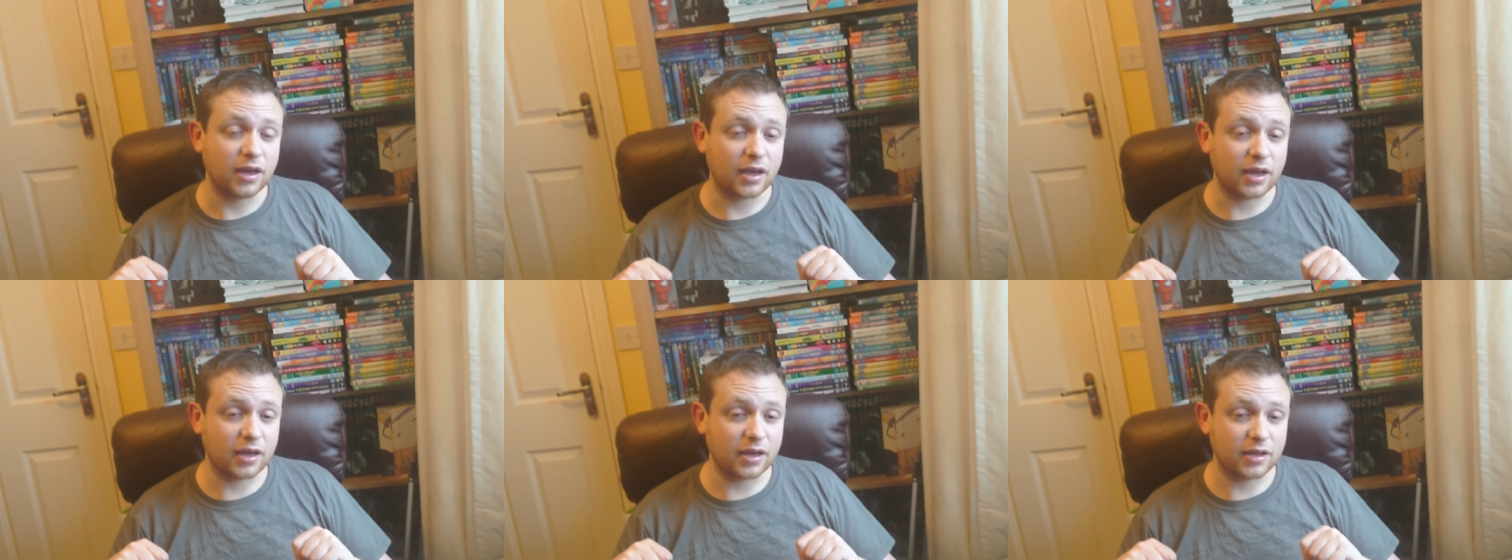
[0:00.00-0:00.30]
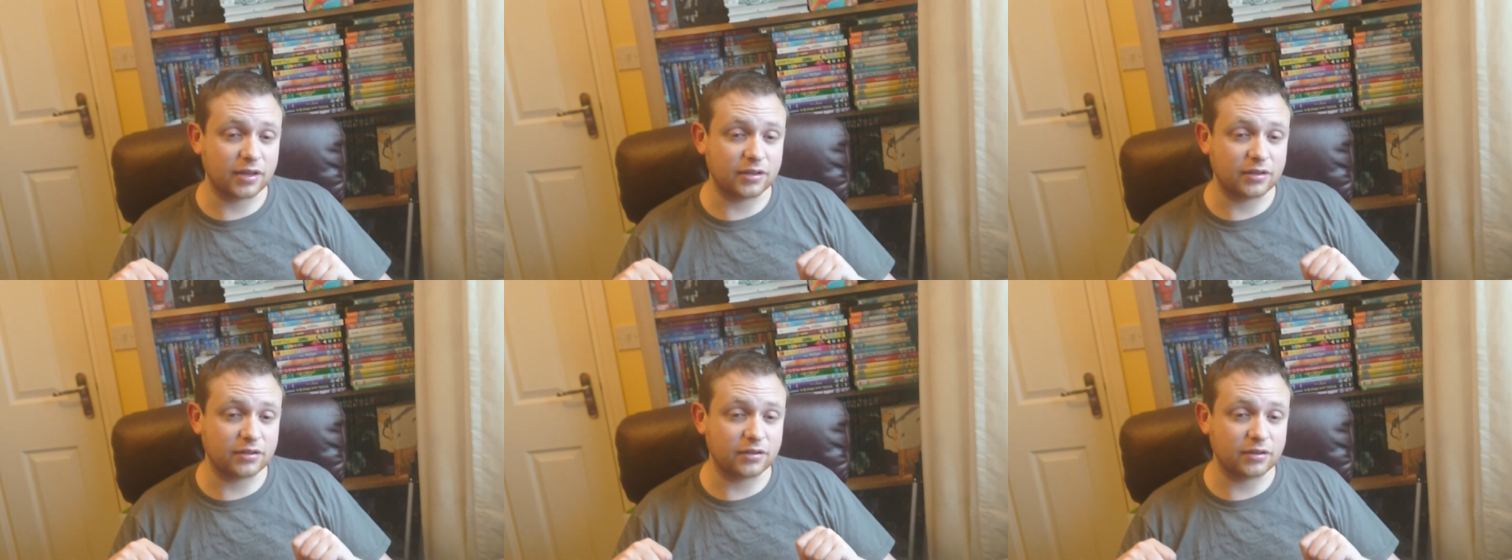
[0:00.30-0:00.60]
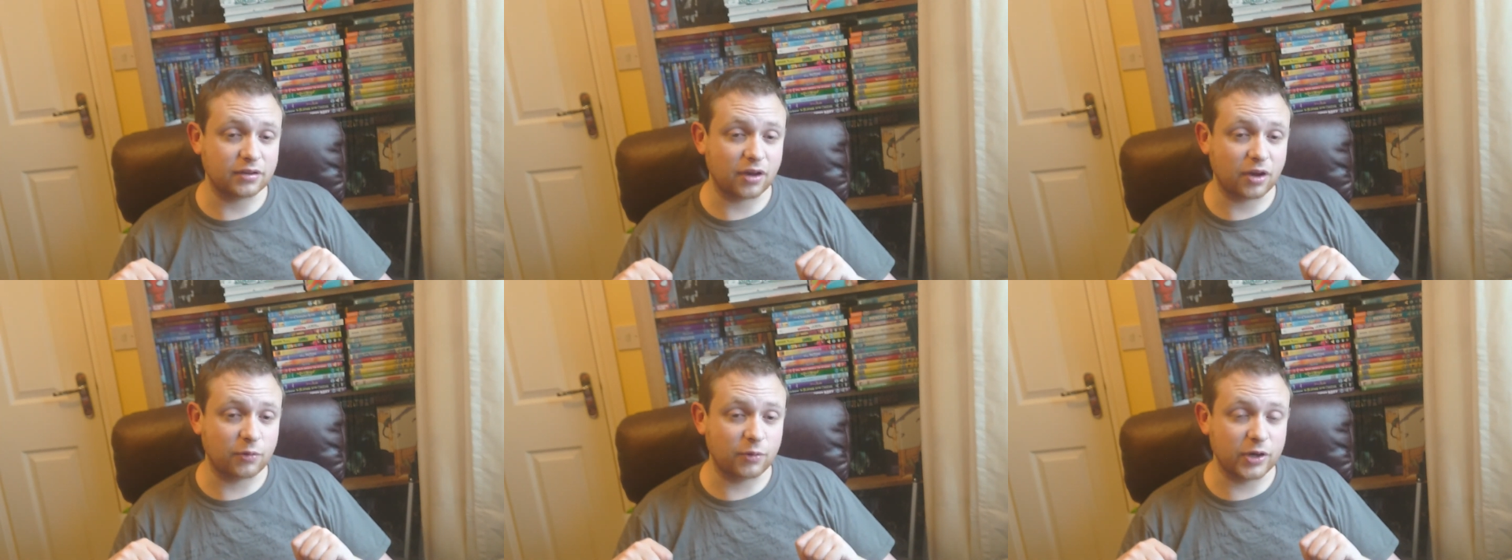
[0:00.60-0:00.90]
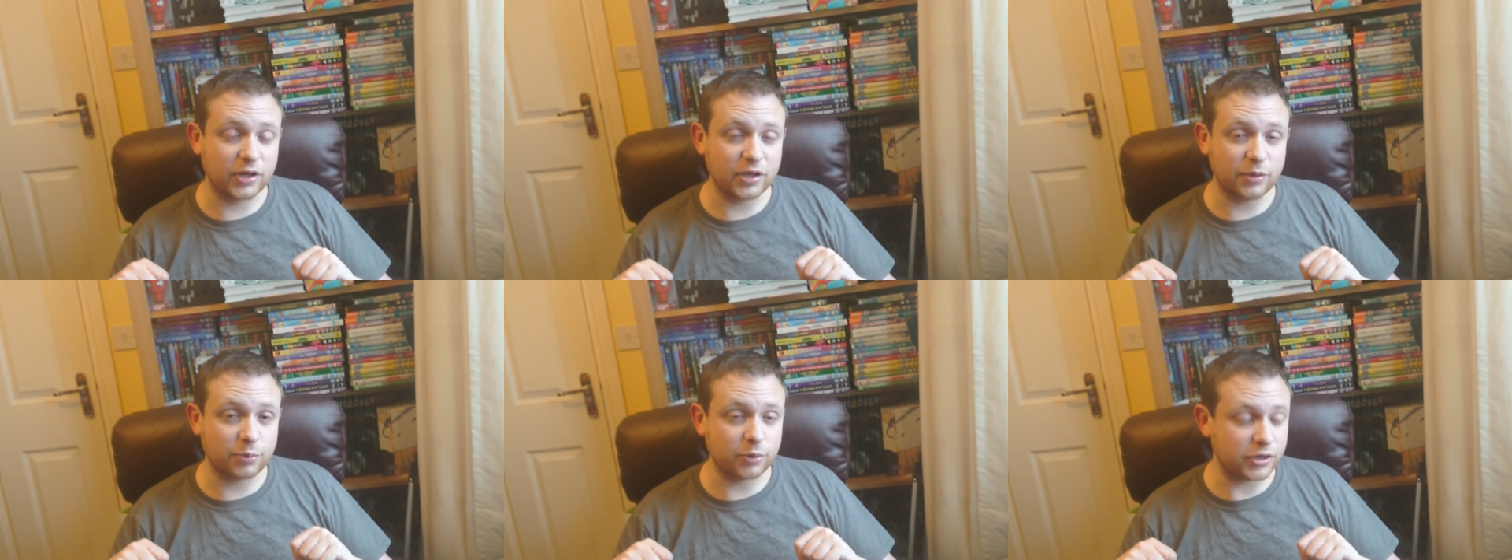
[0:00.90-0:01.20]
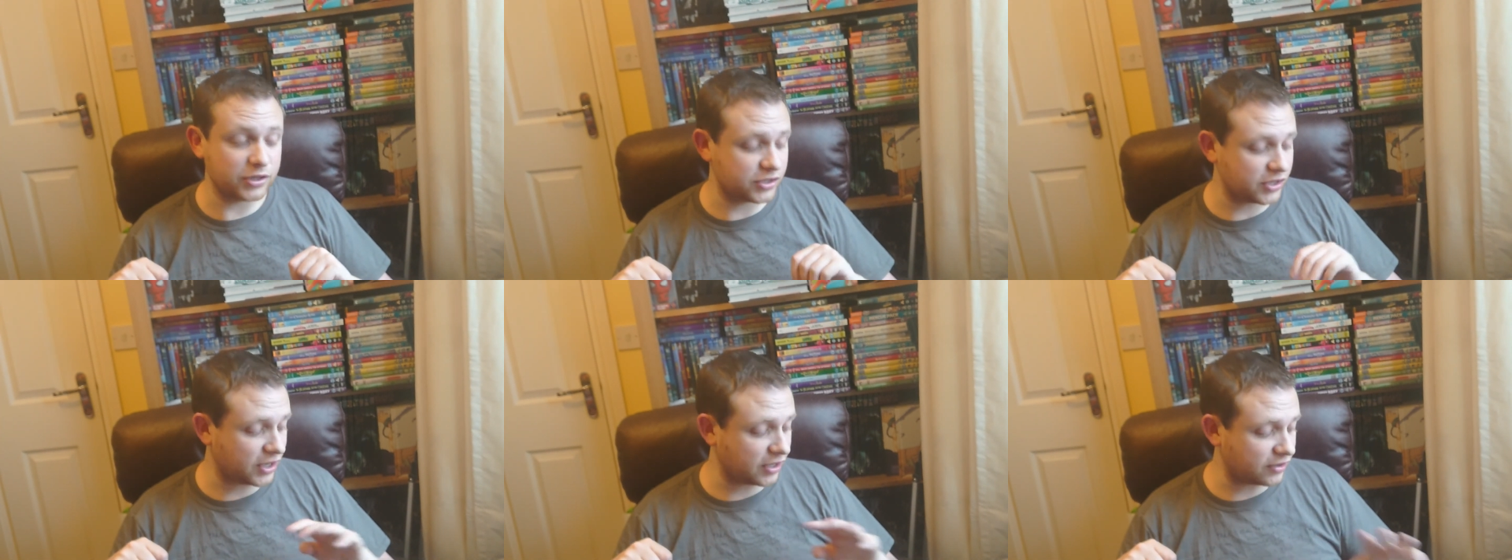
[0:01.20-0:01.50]
And I really
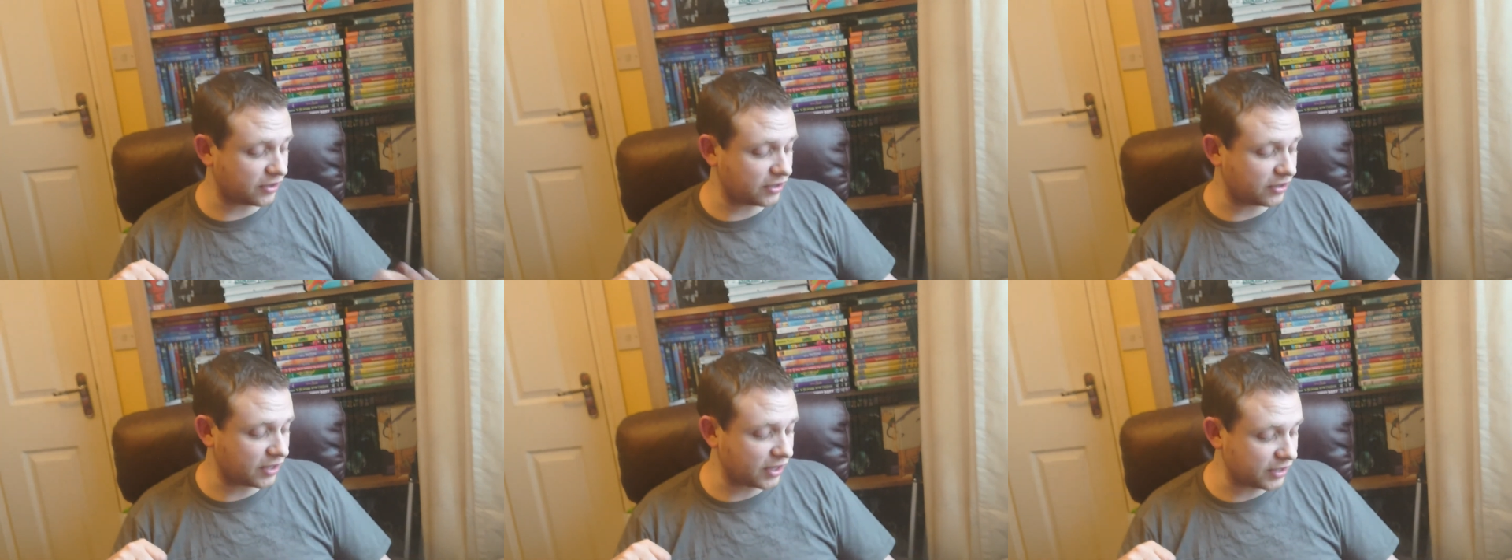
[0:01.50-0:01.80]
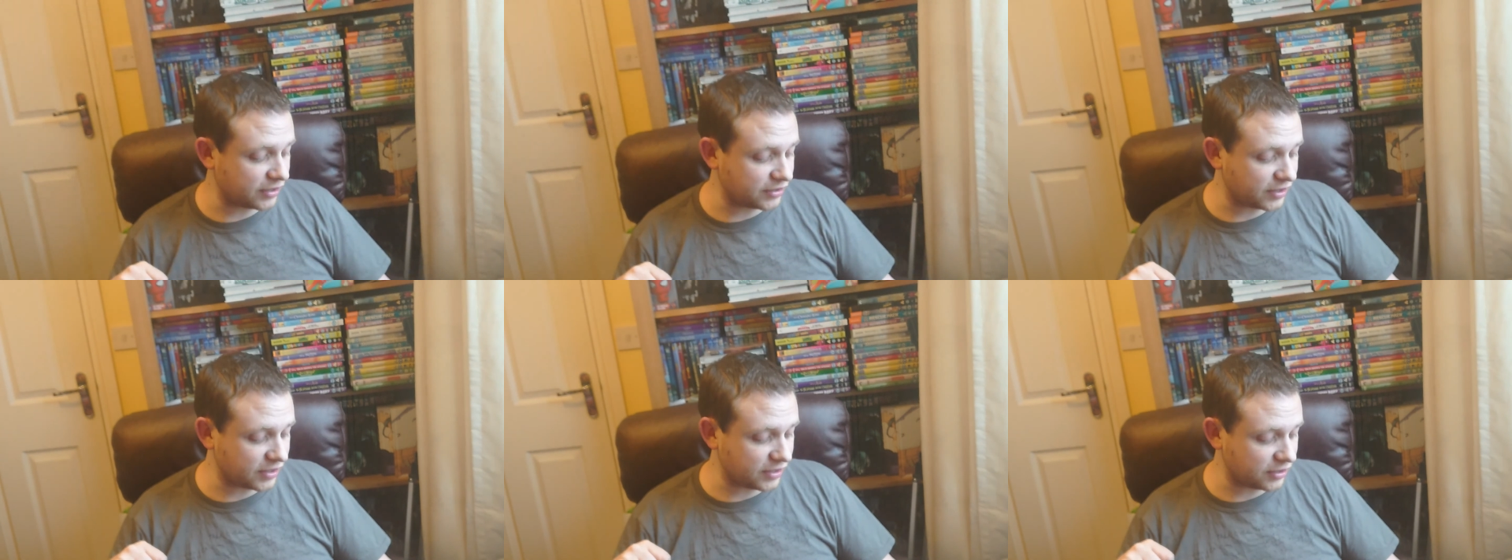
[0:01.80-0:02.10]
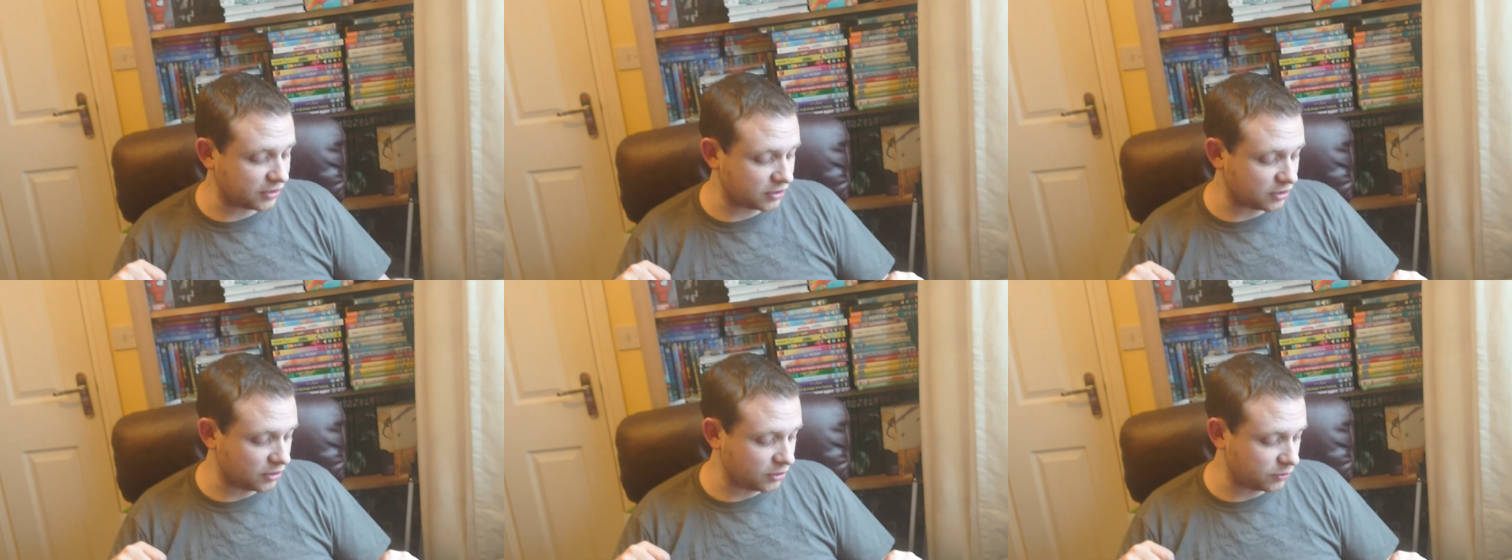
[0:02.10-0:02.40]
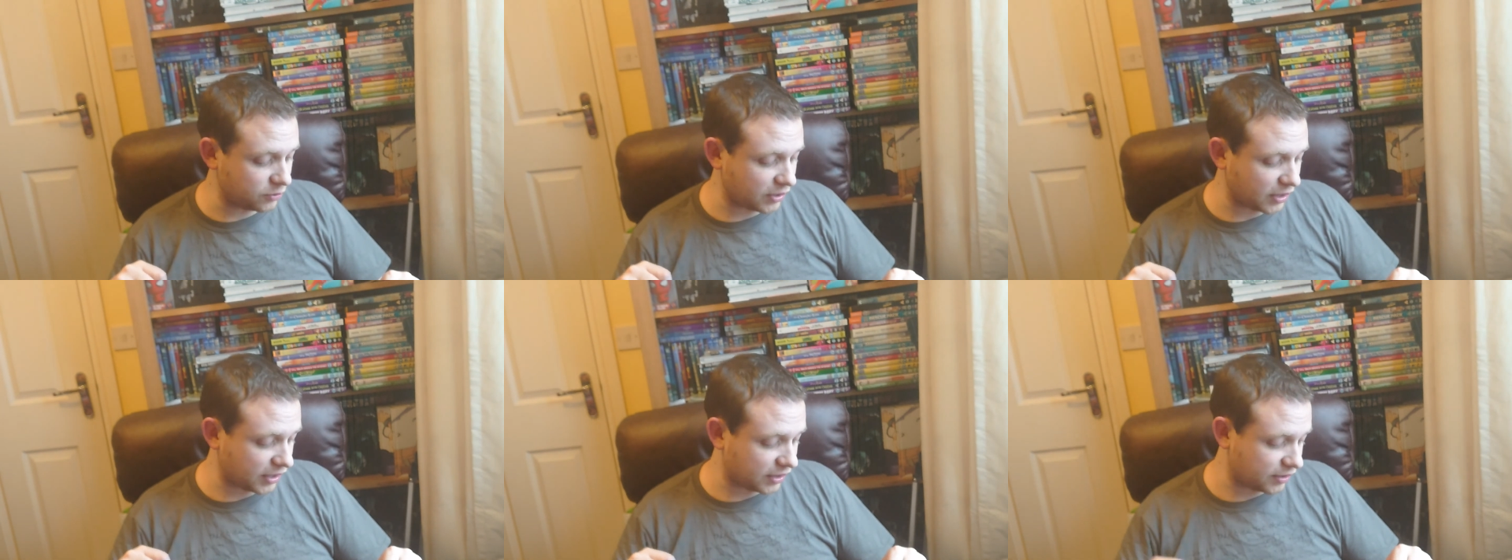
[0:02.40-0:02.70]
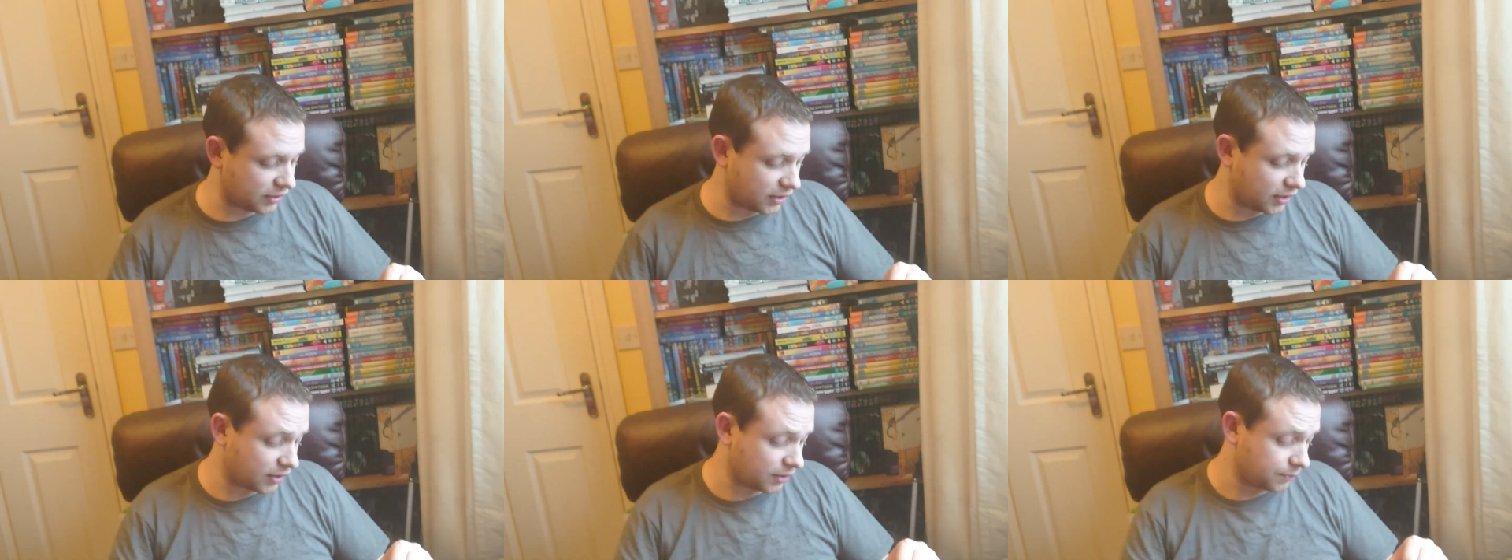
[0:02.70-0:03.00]
appreciate that they did include that
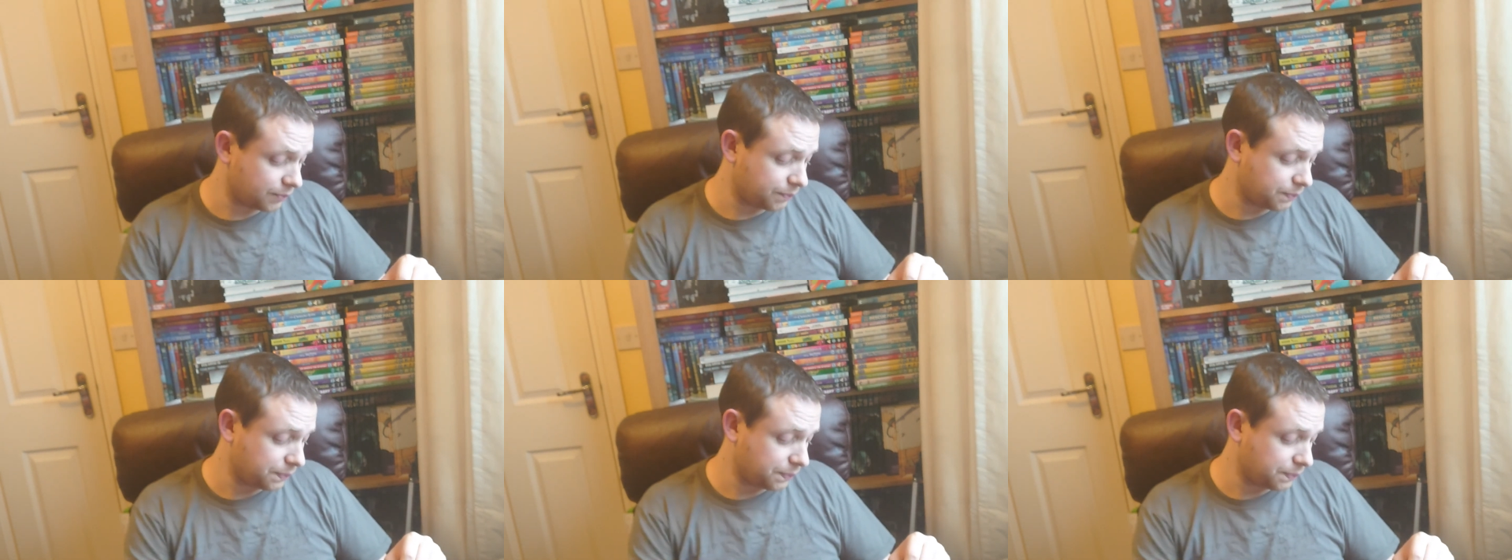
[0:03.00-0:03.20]
in there.